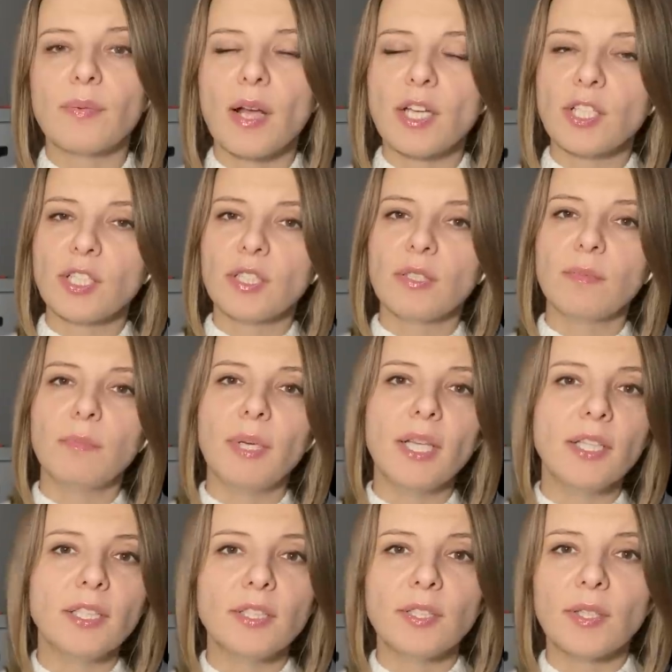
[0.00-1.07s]
Russian
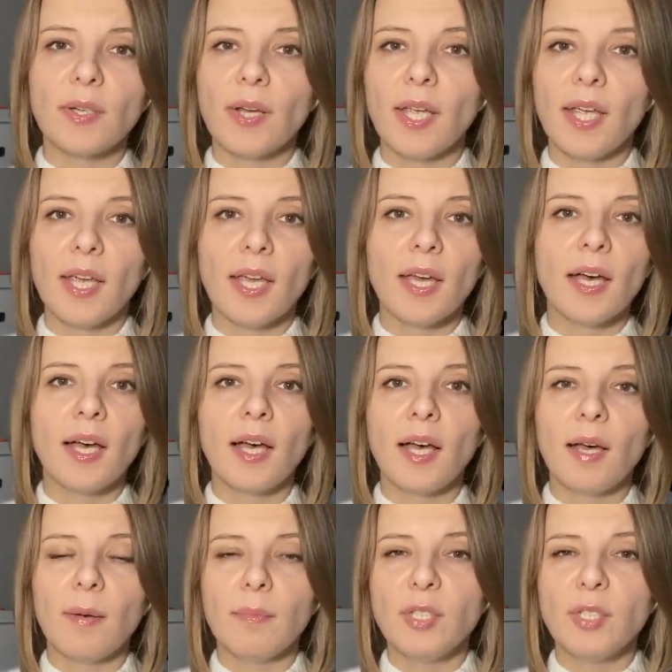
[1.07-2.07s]
military uh,